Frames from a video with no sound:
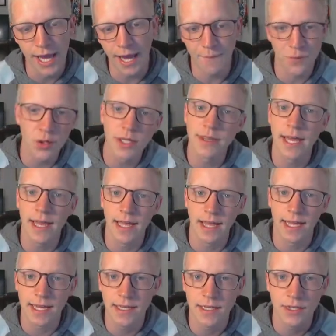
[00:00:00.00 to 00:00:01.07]
and putting that
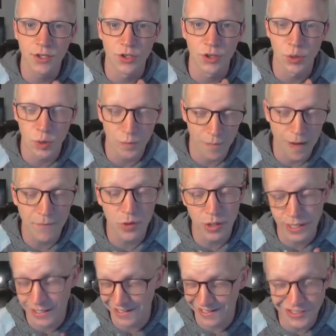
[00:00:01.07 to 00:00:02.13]
in your
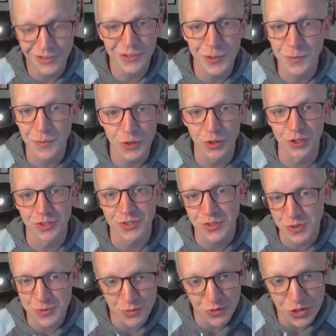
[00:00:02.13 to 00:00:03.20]
memory, in your computer. So
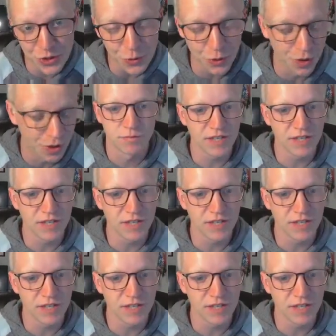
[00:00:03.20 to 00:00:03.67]
it's pretty cool.